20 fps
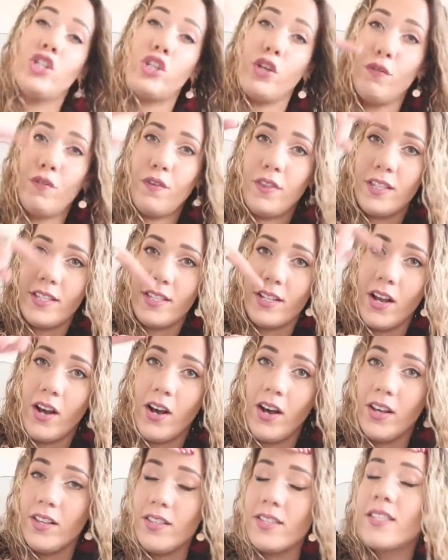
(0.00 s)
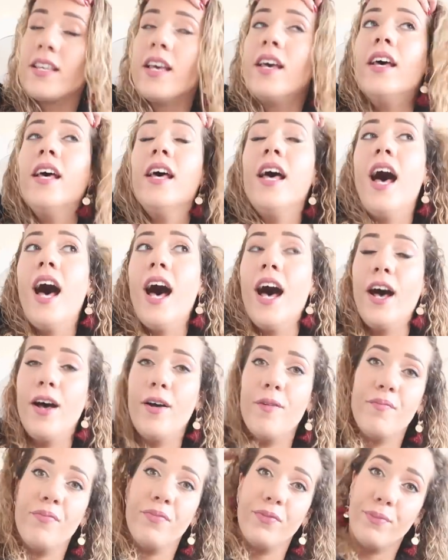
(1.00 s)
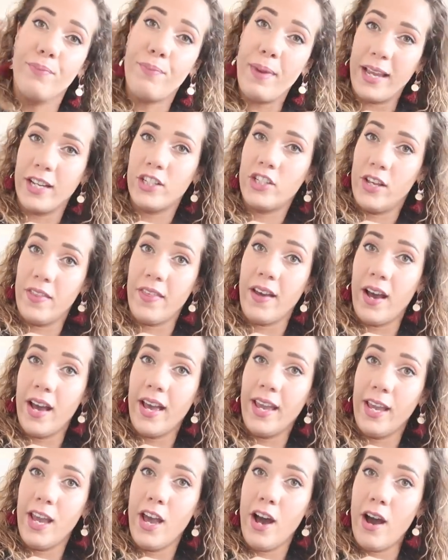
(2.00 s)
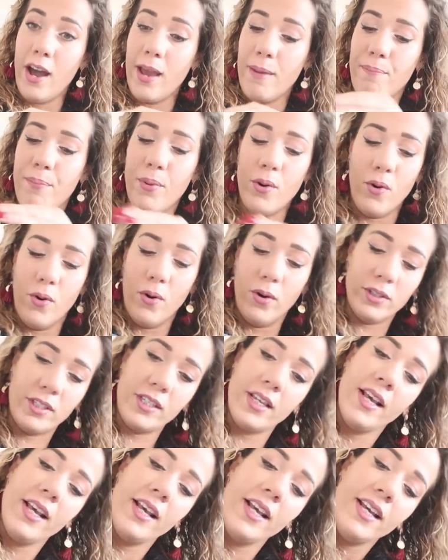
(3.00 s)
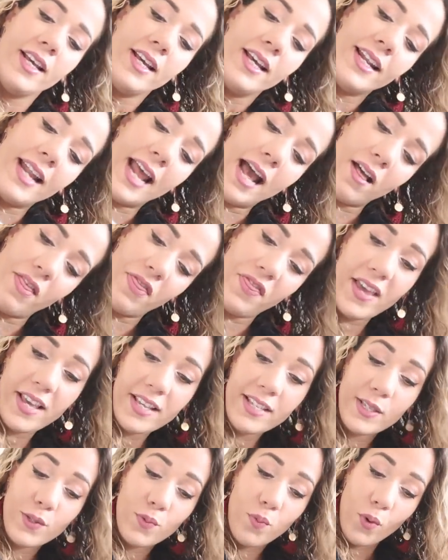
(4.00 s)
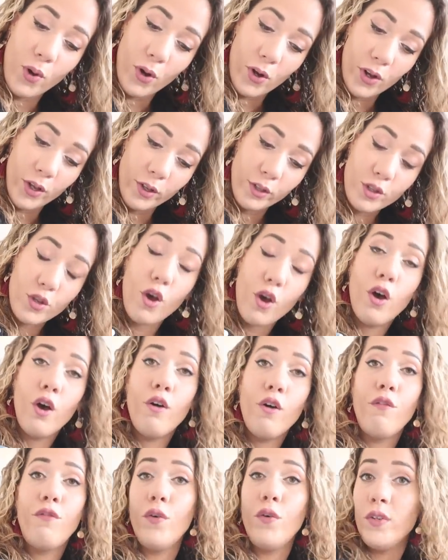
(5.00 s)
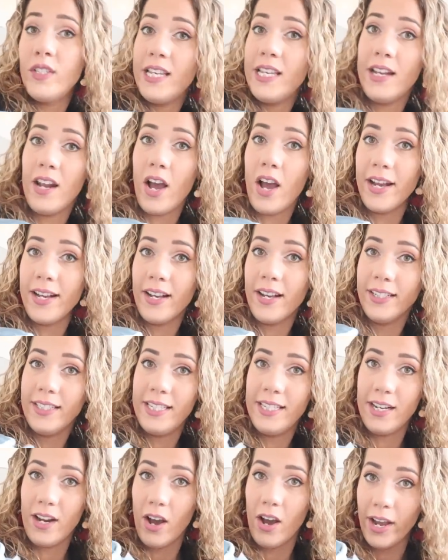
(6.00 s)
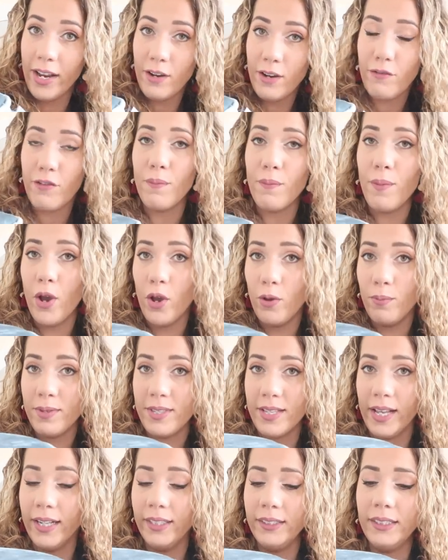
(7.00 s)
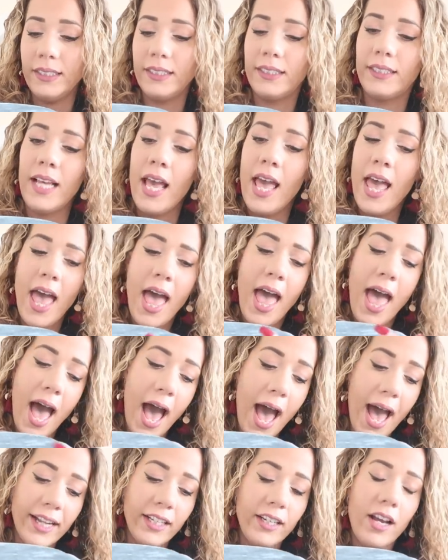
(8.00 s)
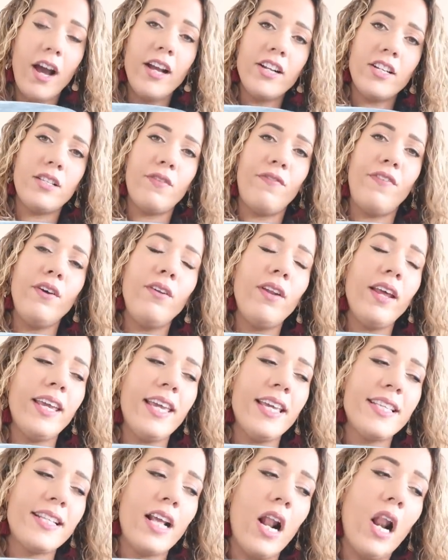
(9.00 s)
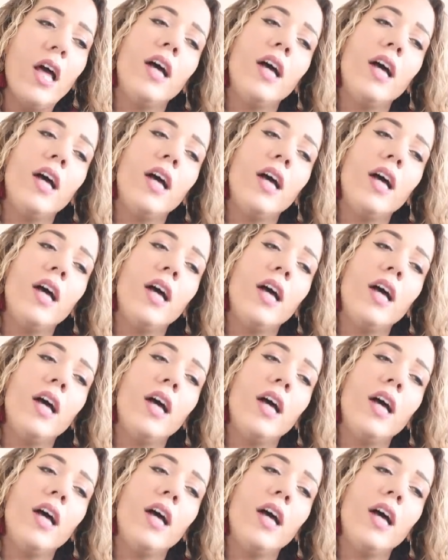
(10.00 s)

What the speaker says: the Shoot for the Stars picture that I bought. Now this was £49.99 from HomeSense. And I just feel like it's